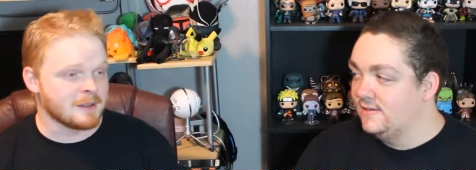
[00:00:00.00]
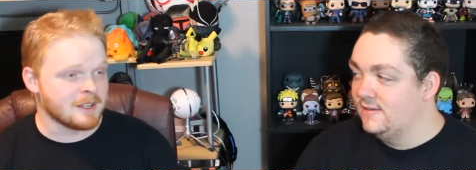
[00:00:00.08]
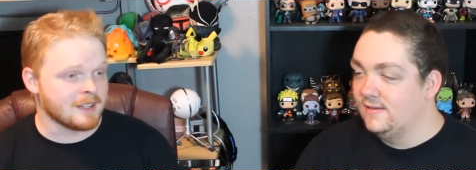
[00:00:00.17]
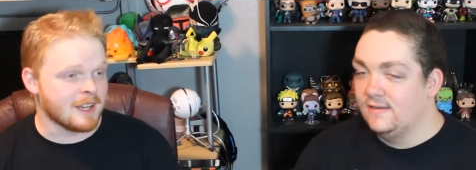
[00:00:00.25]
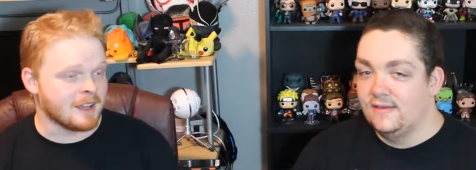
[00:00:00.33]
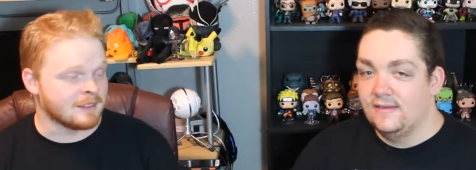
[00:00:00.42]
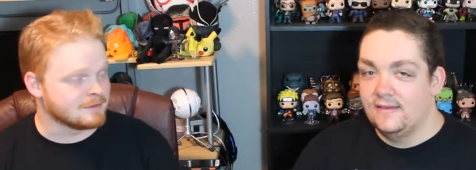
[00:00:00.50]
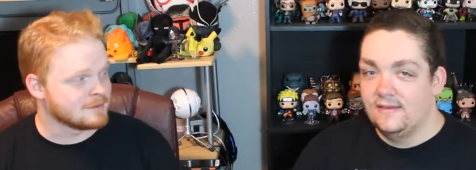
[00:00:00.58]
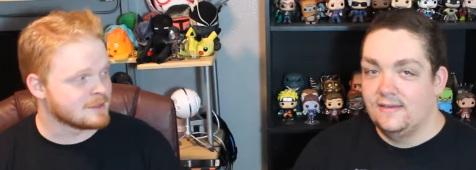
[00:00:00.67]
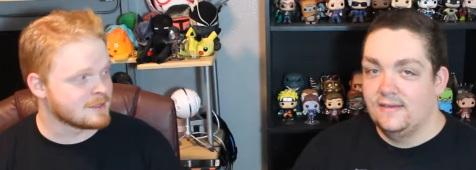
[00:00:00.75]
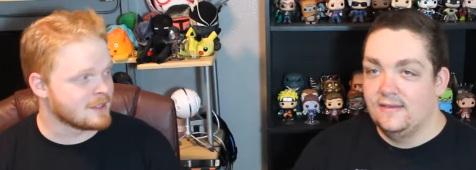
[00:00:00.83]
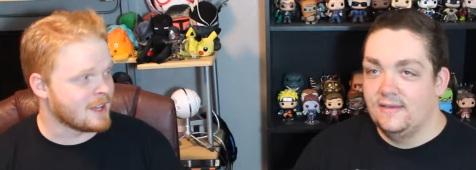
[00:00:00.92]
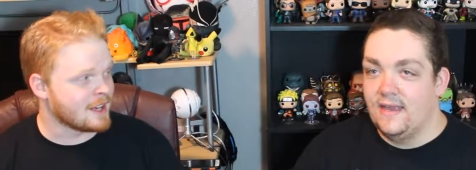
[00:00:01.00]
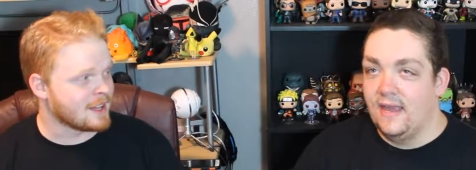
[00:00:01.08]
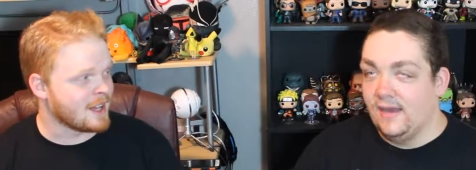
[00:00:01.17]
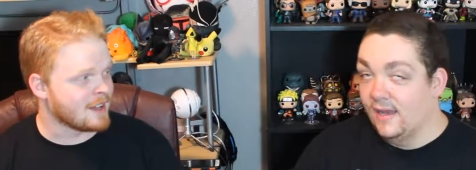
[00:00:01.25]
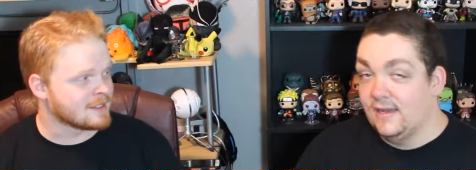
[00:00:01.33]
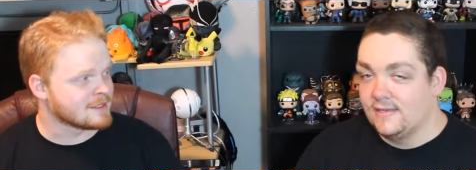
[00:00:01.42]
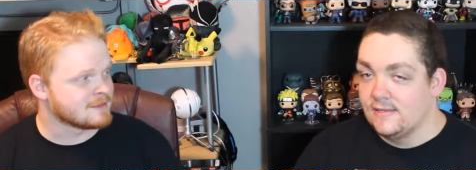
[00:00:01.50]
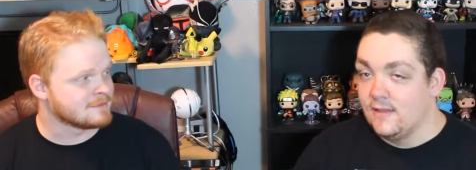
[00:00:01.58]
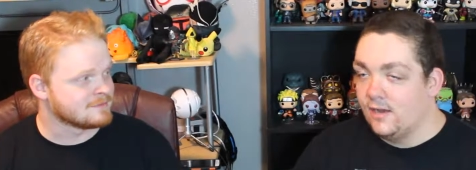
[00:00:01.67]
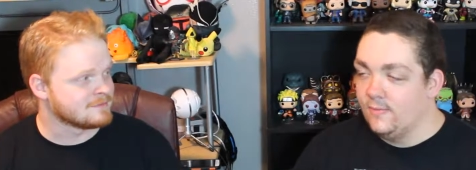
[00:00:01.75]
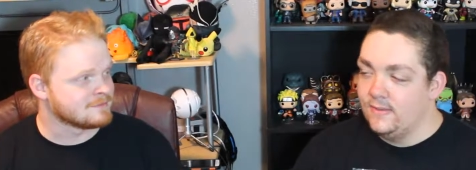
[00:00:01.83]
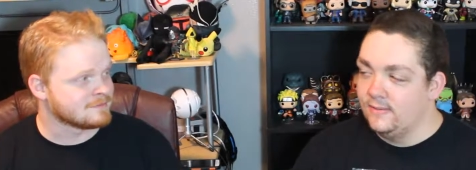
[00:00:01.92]
Speaker 1: I mean, yeah, there's a lot of and chaos. I guess a
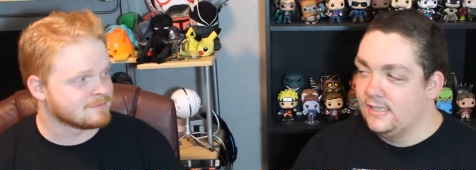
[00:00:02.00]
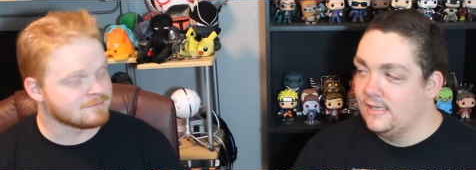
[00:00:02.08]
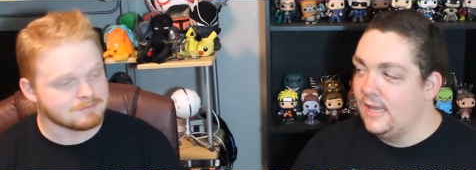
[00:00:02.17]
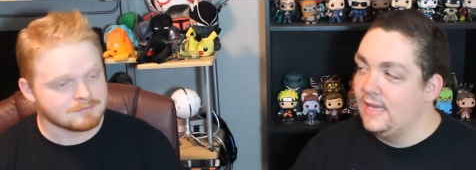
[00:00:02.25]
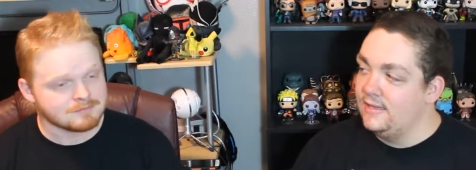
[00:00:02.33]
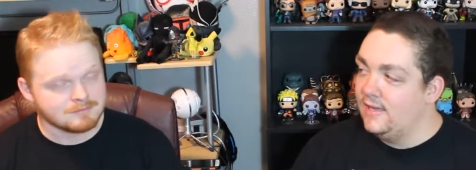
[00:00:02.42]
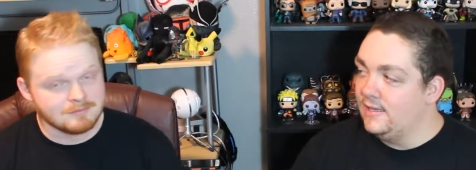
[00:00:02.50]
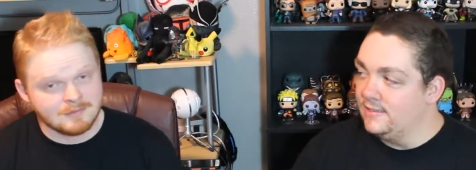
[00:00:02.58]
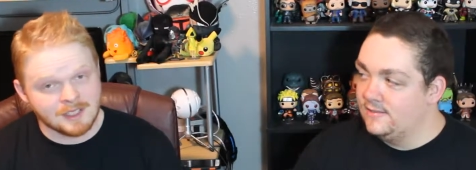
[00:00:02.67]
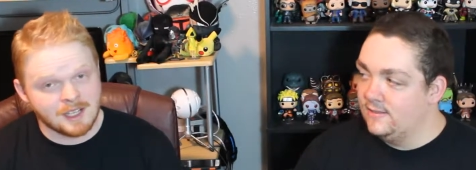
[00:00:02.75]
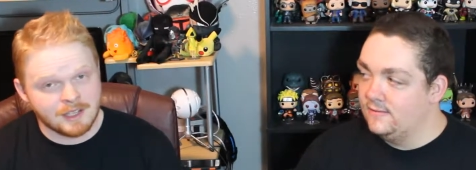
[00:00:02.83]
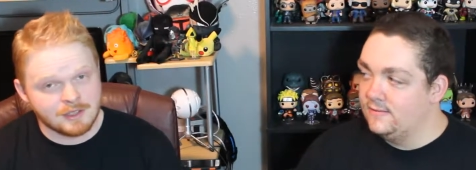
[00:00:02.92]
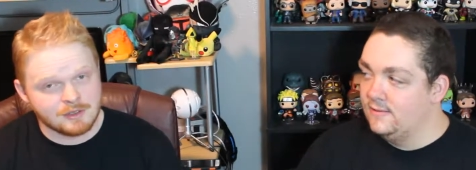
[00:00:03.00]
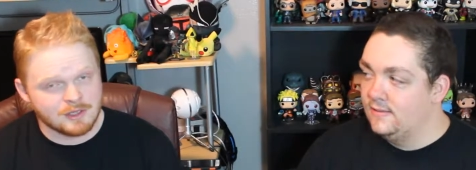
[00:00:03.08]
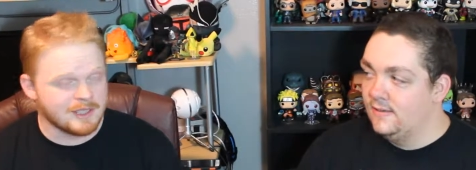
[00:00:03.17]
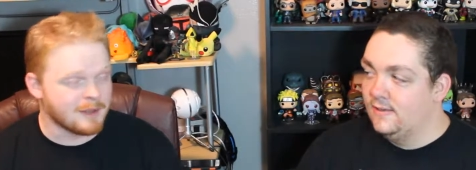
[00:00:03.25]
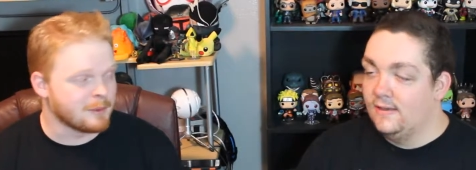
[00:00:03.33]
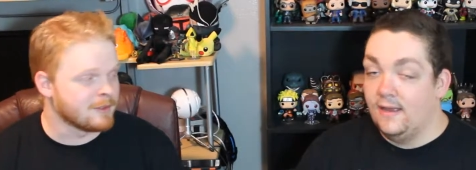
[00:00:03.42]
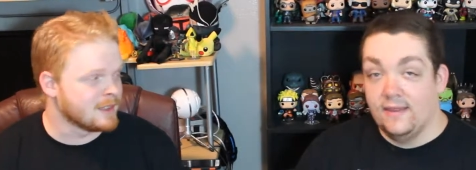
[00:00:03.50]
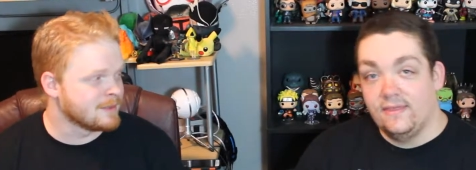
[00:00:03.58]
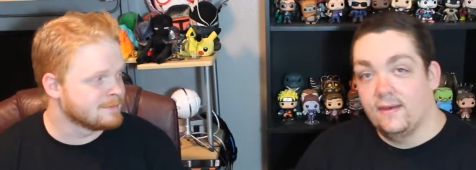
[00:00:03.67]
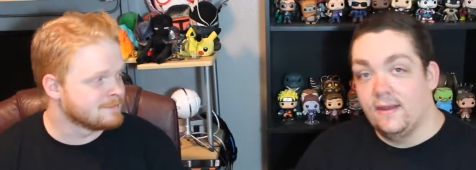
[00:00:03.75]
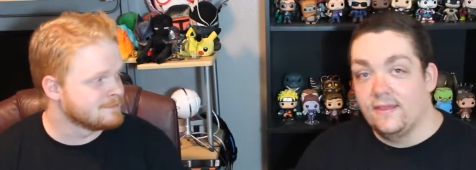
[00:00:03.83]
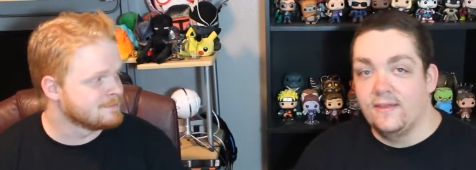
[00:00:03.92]
lot of people didn't like that. So I enjoyed that movie. I
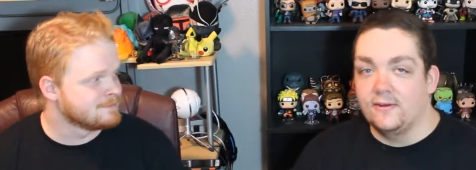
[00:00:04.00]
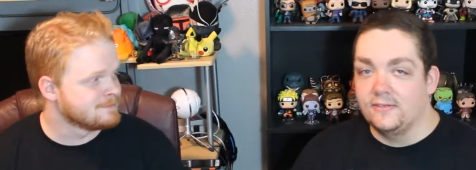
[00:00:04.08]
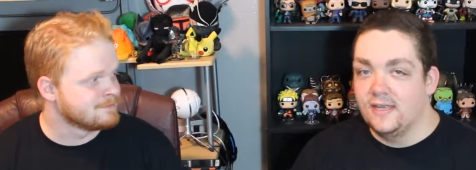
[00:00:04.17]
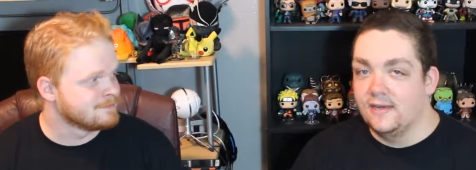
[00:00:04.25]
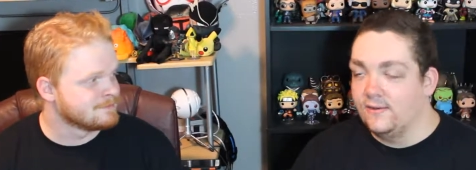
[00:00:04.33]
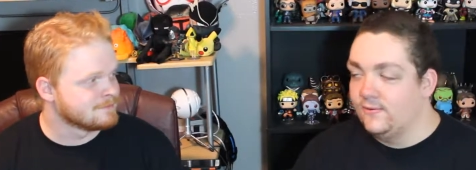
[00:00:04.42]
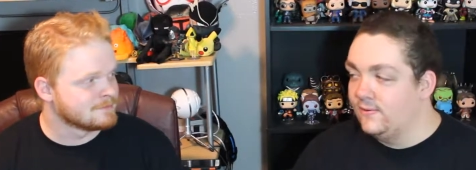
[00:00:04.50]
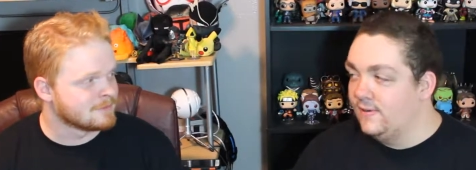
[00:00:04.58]
thought I thought it was kind of cool.